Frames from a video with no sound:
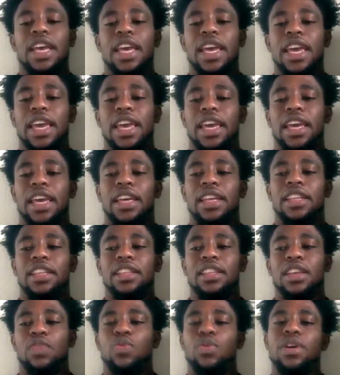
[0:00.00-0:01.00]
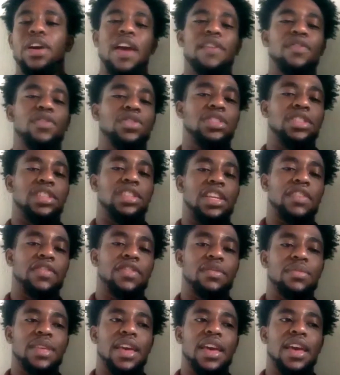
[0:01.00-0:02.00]
And like, what have you seen
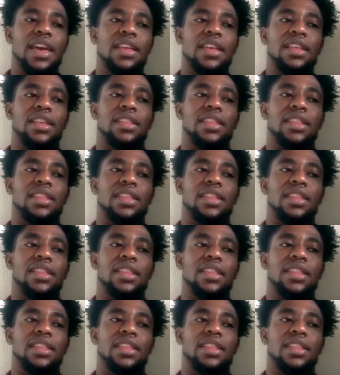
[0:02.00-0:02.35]
from that